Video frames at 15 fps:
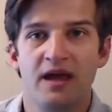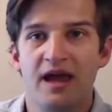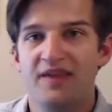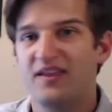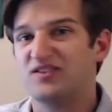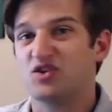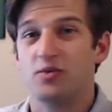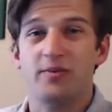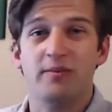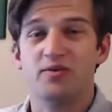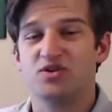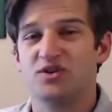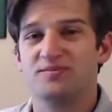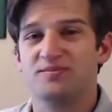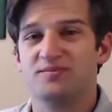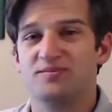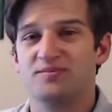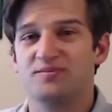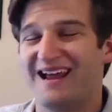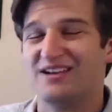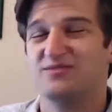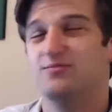That's our membership site that
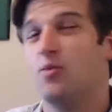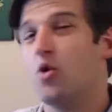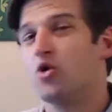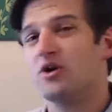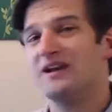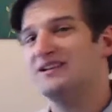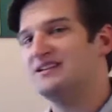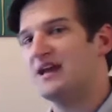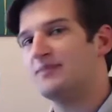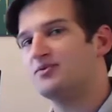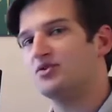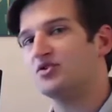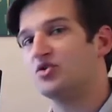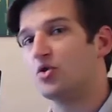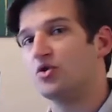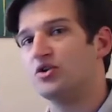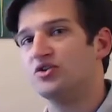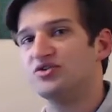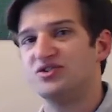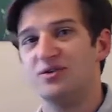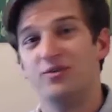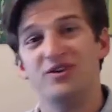has more in-depth tutorials
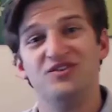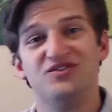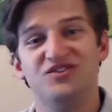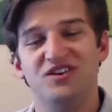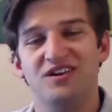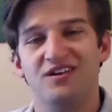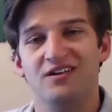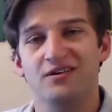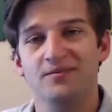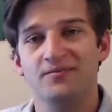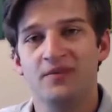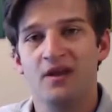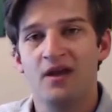than what you see here.